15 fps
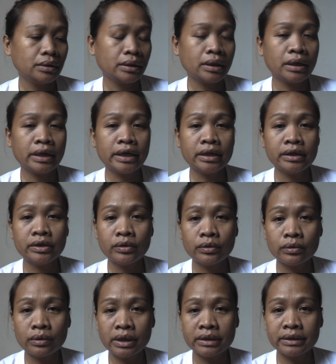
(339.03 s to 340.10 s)
Cagayan de
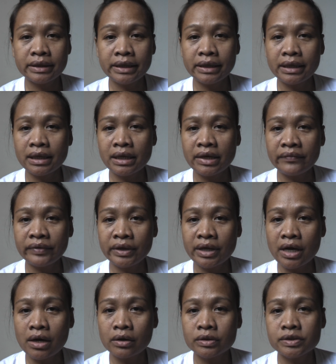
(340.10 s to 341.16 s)
Oro and take eleven
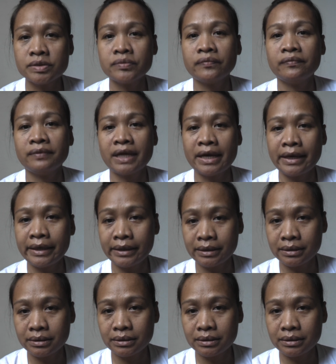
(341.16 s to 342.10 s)
hours flight